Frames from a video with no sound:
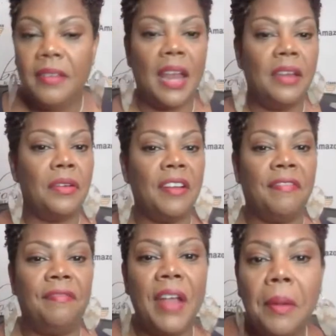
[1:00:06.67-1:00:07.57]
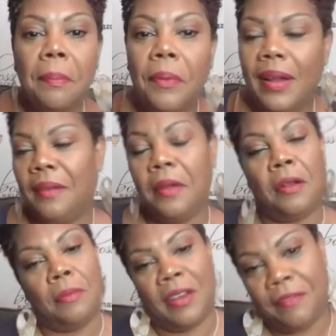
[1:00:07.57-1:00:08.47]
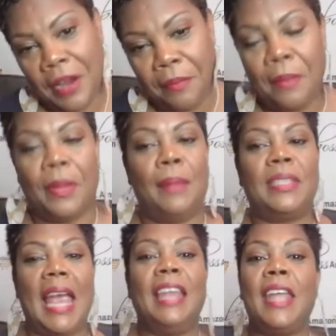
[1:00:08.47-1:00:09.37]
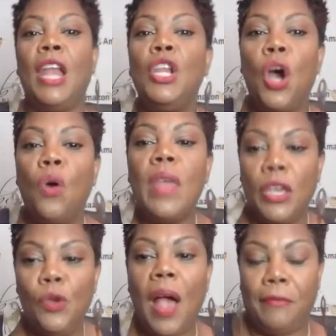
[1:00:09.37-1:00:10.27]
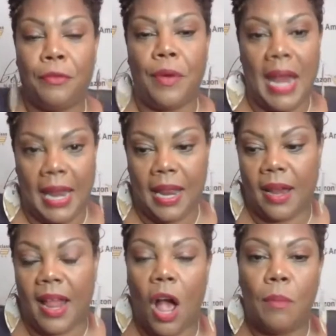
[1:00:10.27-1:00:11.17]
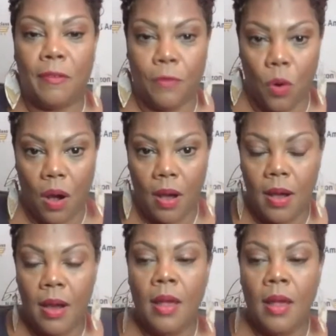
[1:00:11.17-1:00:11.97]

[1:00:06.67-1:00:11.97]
They know your fingerprint. No, fingerprint. But I'm saying they know that you have created an account before.